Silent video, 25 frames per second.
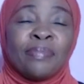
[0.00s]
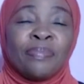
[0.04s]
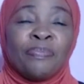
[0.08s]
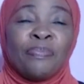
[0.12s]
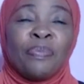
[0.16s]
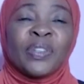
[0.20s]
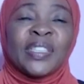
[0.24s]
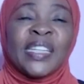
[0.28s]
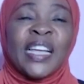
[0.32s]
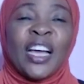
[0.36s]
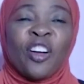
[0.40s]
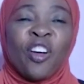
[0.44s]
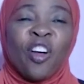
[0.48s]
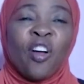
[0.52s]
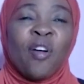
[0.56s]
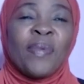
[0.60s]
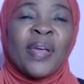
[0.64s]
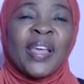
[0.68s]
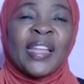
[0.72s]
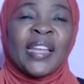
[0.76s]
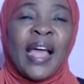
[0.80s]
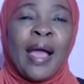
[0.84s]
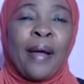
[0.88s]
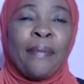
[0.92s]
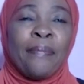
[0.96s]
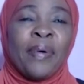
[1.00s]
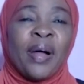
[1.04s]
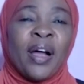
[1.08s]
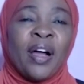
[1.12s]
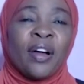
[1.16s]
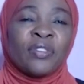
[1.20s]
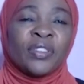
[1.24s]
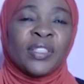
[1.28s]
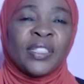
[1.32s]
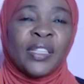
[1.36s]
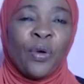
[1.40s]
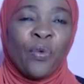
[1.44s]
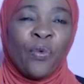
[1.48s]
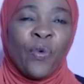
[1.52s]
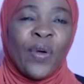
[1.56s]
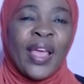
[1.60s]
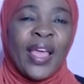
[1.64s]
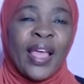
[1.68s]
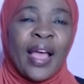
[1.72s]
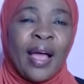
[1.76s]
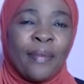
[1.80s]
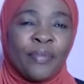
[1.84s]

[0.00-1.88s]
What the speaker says: Put a comment about the way